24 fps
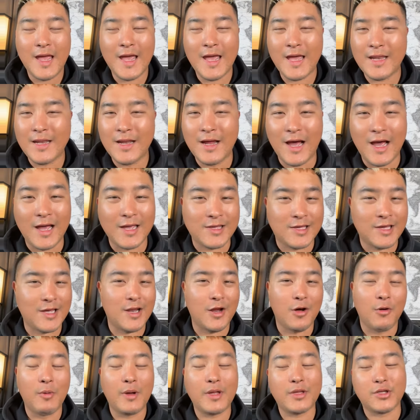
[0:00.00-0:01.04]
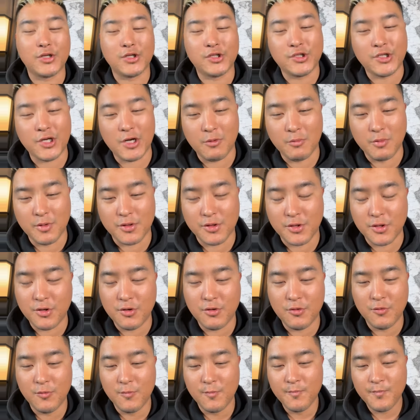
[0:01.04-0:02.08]
And I cannot wait to share with
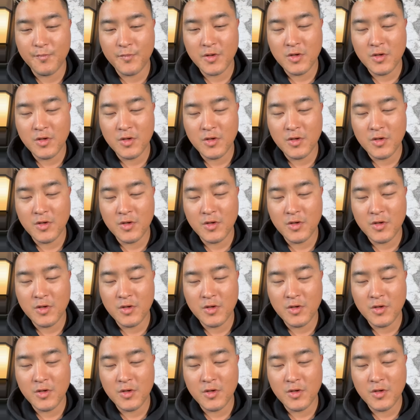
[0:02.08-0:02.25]
you